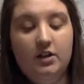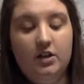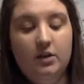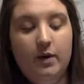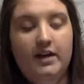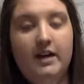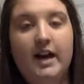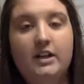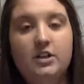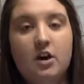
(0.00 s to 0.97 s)
to
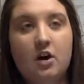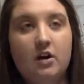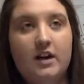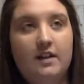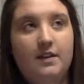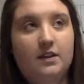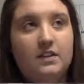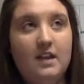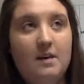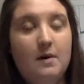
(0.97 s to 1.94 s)
attach already their
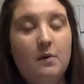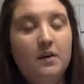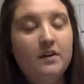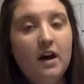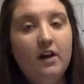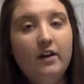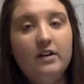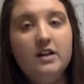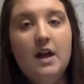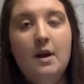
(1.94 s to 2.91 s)
schema with colors